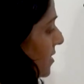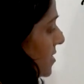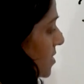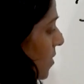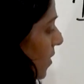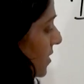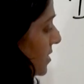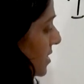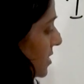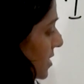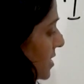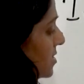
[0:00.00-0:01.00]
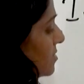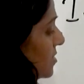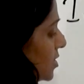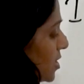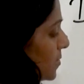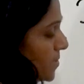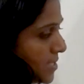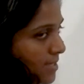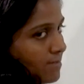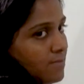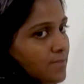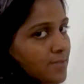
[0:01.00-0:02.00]
this quantity is
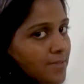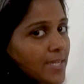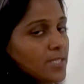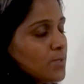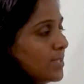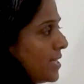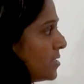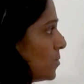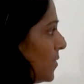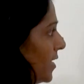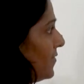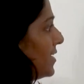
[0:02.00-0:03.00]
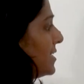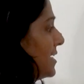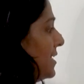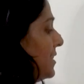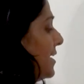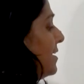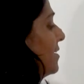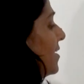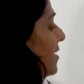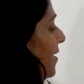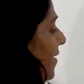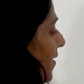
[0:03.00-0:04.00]
reducing, right? So that's why we are telling that
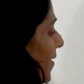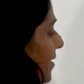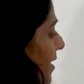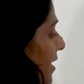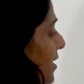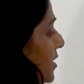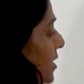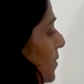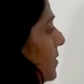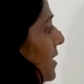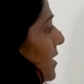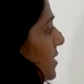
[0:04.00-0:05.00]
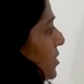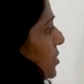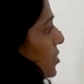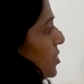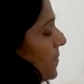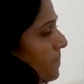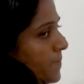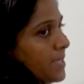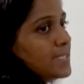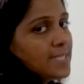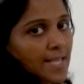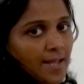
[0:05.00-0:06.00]
negative relationship
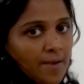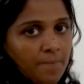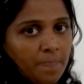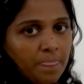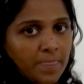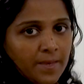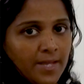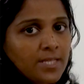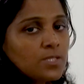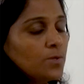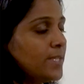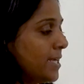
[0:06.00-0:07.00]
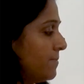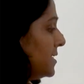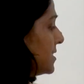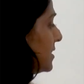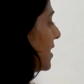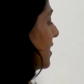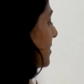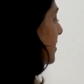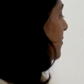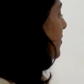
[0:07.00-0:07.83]
is there. Right, so that means in the other